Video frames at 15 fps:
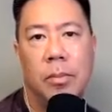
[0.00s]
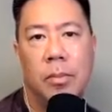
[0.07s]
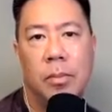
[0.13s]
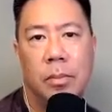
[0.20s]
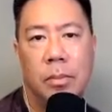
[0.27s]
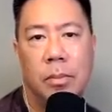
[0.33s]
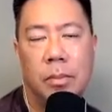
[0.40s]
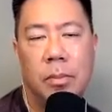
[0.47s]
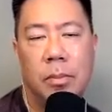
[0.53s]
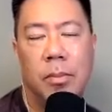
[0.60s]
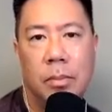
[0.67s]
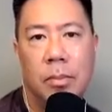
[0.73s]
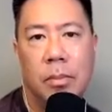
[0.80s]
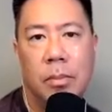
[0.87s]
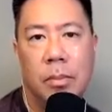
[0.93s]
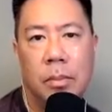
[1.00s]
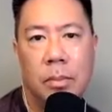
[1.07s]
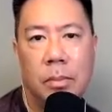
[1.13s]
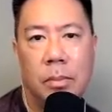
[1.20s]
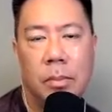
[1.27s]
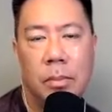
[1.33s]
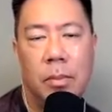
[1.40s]

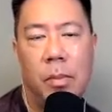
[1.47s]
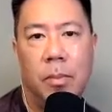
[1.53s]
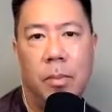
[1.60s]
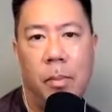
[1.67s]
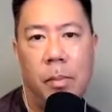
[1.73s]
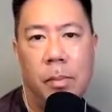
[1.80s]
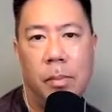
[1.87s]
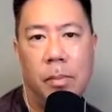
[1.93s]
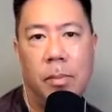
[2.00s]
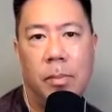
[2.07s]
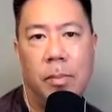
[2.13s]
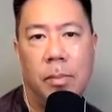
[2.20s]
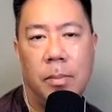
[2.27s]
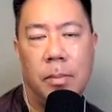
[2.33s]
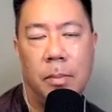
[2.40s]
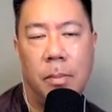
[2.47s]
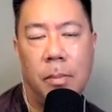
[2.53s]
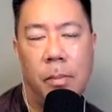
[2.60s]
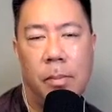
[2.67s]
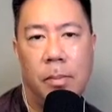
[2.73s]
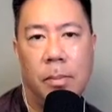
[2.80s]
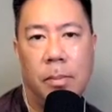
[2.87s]

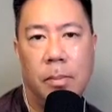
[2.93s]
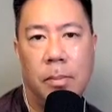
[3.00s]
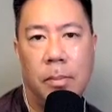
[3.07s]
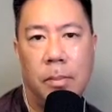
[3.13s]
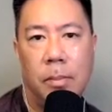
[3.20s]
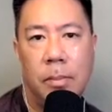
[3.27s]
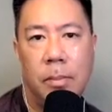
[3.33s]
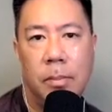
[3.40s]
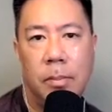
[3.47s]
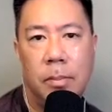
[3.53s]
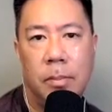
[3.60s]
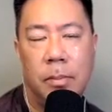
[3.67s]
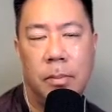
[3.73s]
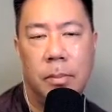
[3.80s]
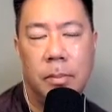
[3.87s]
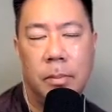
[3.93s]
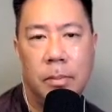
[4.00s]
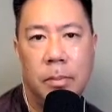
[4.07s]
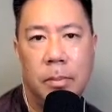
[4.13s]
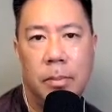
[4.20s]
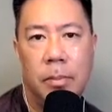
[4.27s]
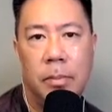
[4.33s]

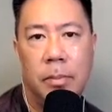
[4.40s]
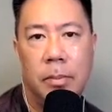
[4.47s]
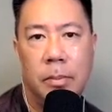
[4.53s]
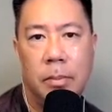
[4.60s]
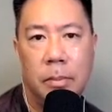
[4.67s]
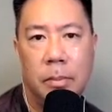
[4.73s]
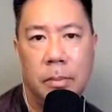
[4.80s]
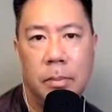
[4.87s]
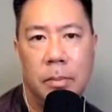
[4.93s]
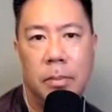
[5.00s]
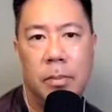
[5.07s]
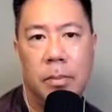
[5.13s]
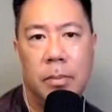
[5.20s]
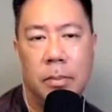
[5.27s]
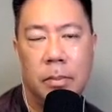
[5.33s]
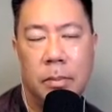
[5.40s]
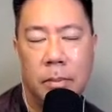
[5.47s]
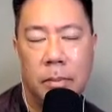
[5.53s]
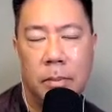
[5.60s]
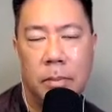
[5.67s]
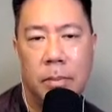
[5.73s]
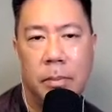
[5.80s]

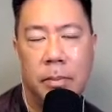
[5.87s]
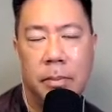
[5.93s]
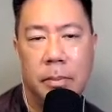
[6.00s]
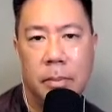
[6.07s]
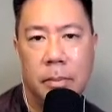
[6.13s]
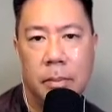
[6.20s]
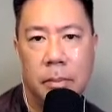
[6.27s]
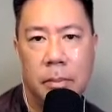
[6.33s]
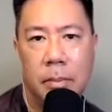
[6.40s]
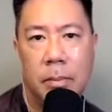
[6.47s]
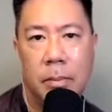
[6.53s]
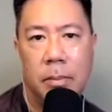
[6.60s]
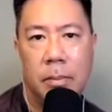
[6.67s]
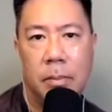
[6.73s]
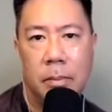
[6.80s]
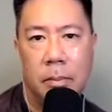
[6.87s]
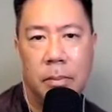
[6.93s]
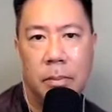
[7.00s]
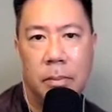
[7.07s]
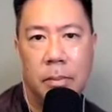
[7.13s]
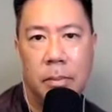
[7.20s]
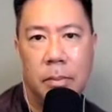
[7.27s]

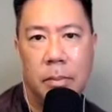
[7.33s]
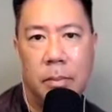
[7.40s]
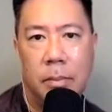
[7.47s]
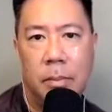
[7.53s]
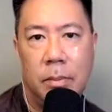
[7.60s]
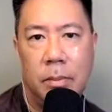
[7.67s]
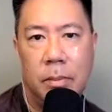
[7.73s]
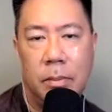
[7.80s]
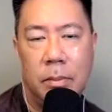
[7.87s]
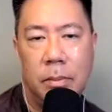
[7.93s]
[no speech]